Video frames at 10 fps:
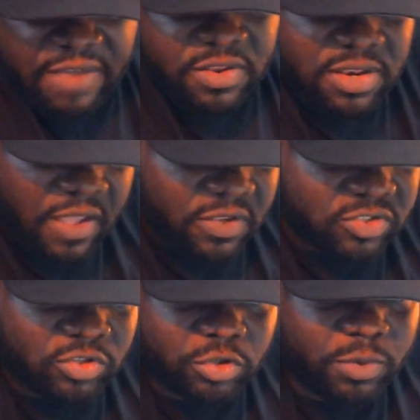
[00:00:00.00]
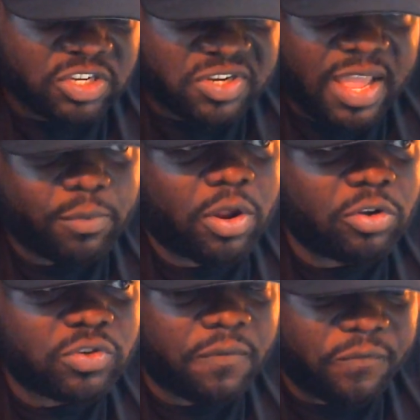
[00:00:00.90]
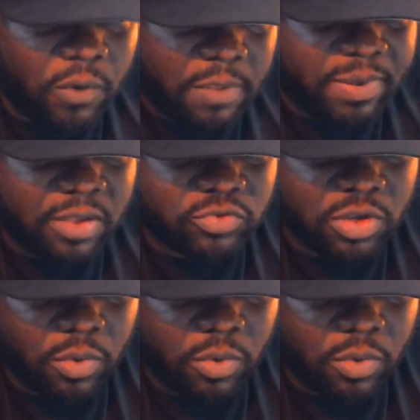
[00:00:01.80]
have another situation at 140 pounds